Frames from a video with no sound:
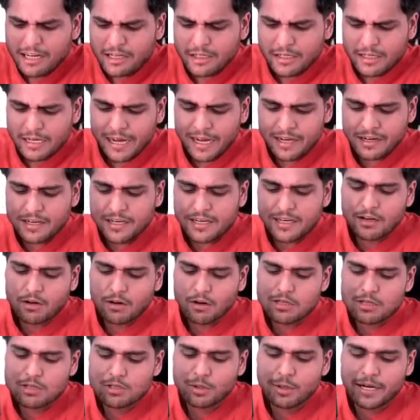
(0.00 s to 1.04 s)
Earlier
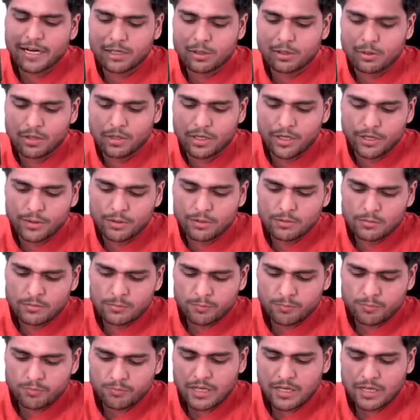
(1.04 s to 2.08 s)
also I told you
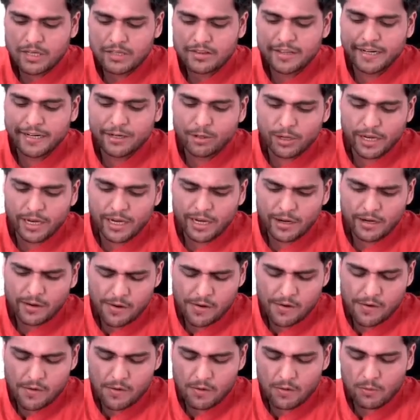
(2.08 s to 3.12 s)
that,
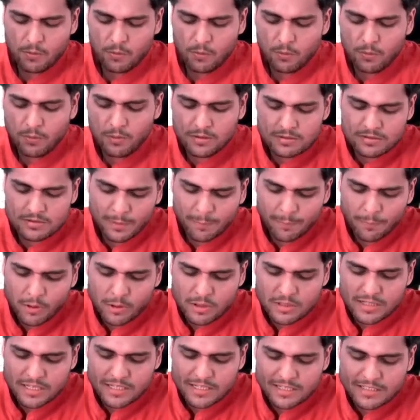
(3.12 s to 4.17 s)

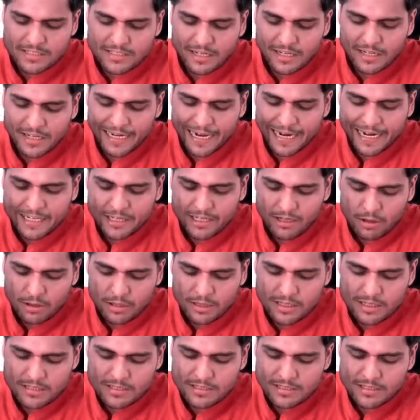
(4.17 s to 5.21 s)
suppose this is a client or
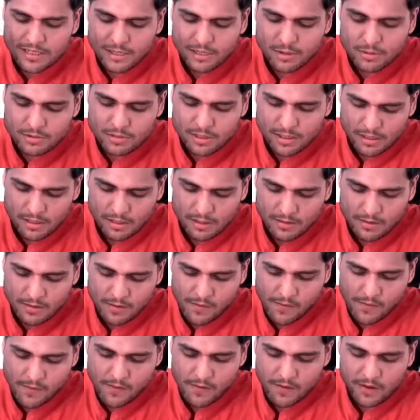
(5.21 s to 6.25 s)
this is a user,
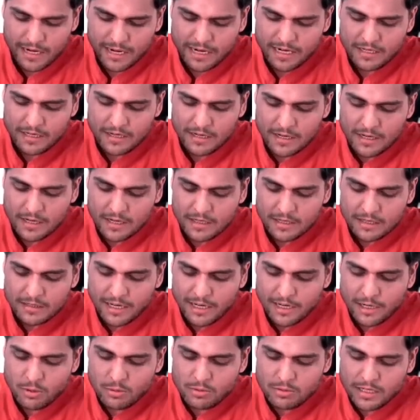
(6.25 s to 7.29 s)
right?
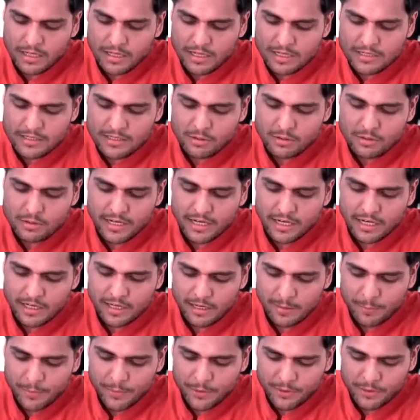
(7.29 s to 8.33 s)
The user is using a
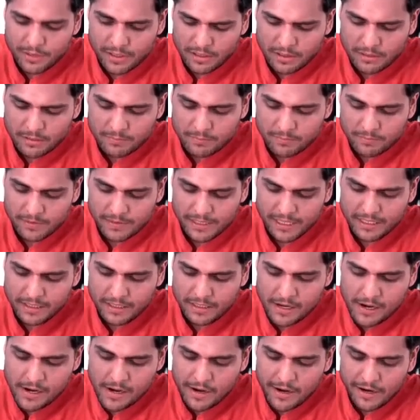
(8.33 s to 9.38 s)
computer, right?
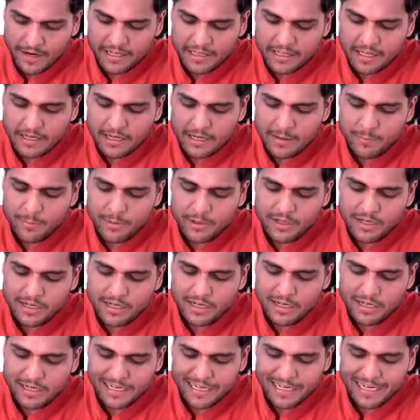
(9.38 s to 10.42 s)
In the
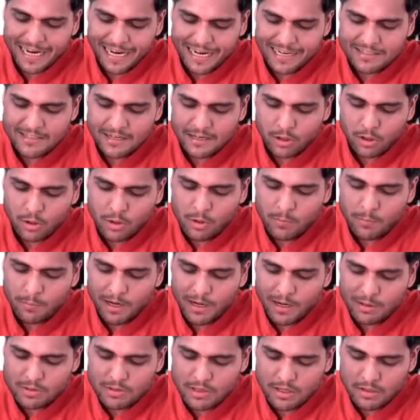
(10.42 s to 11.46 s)
computer, he has a Chrome
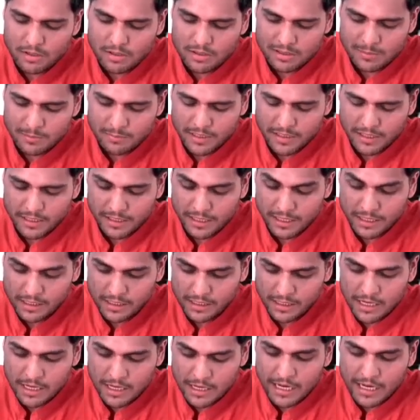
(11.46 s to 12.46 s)
browser or something, right?